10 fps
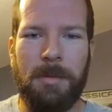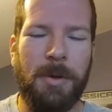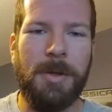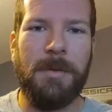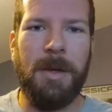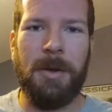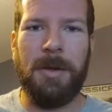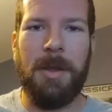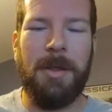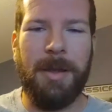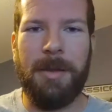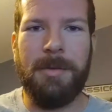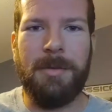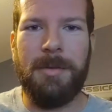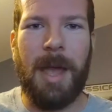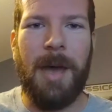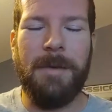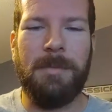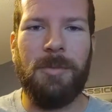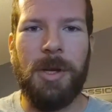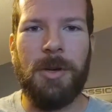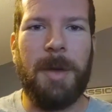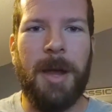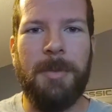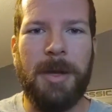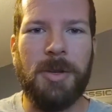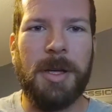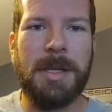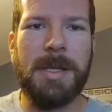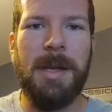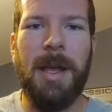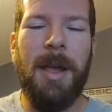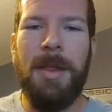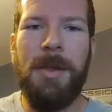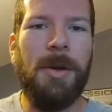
put your finger on the thing and have it read your biometrics. The